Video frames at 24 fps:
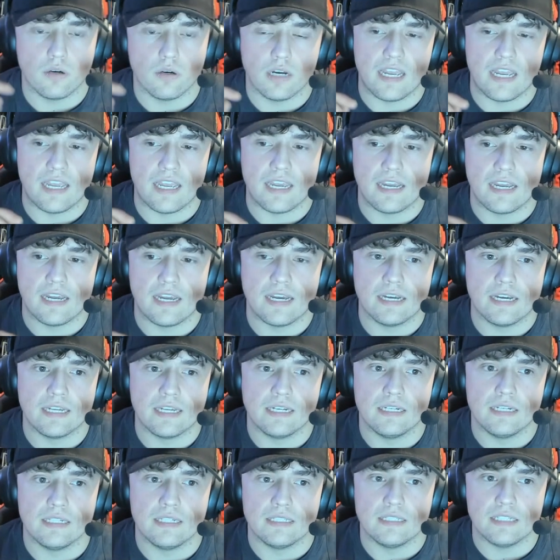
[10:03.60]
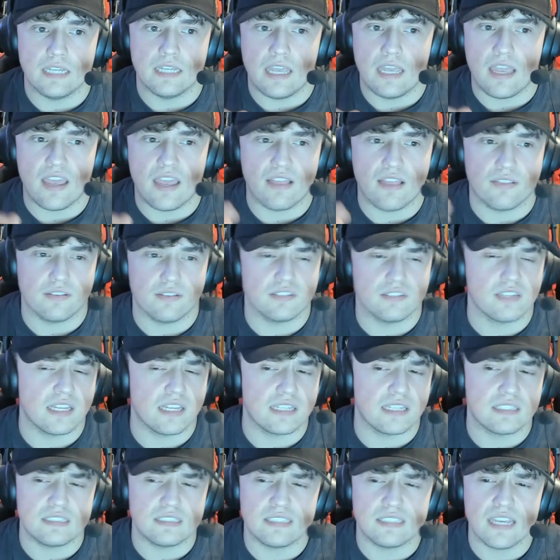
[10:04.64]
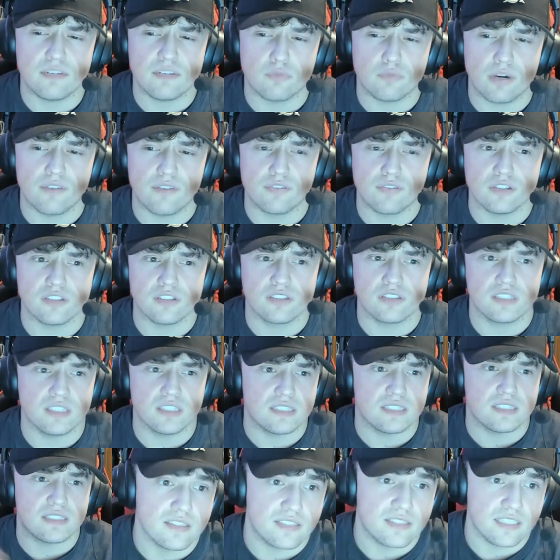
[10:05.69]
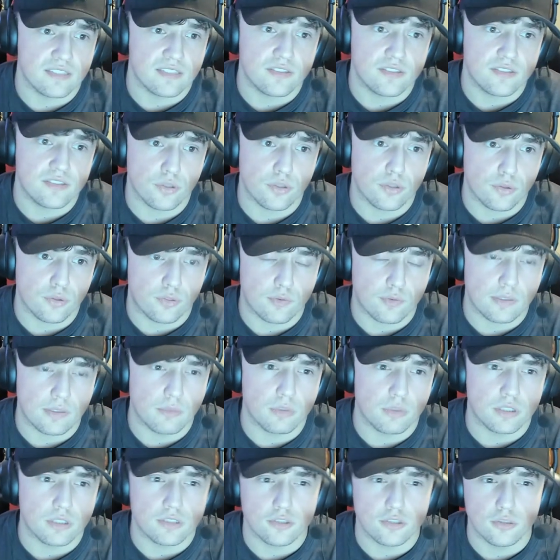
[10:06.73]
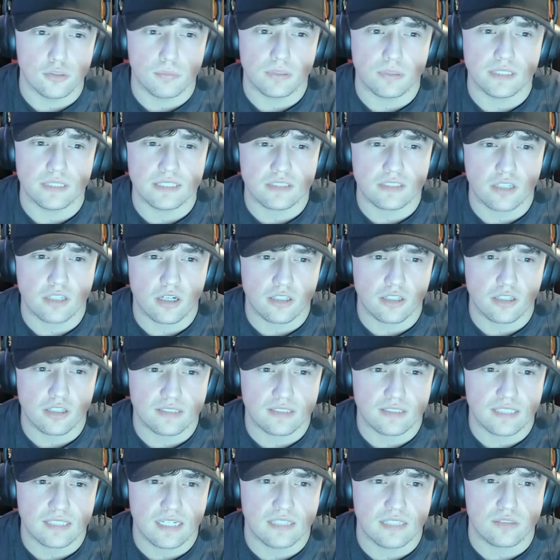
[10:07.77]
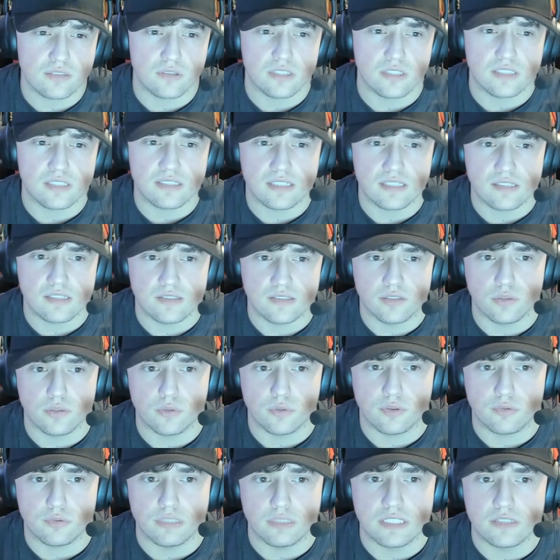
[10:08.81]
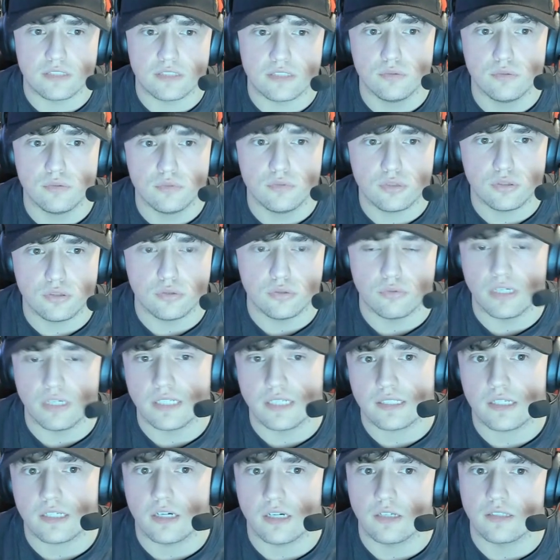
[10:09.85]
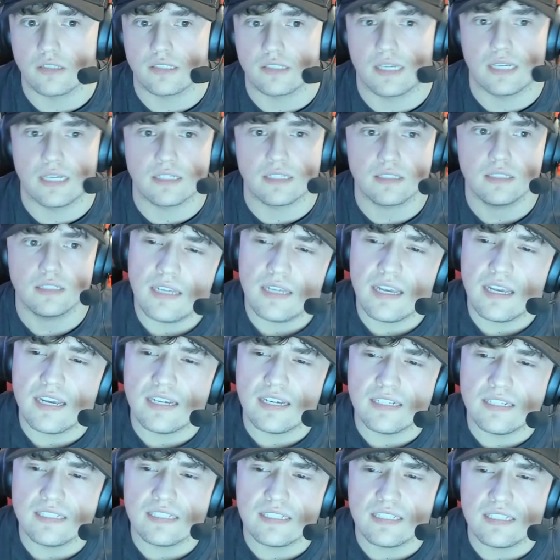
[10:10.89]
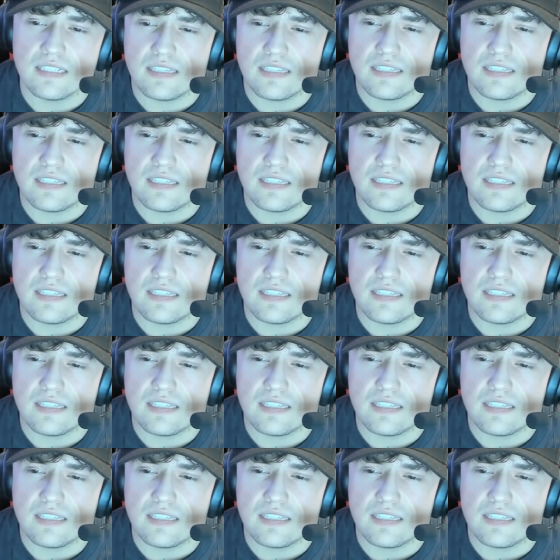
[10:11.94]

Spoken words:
And like, take reference to the 60312 police car set or the 60322 race car set. And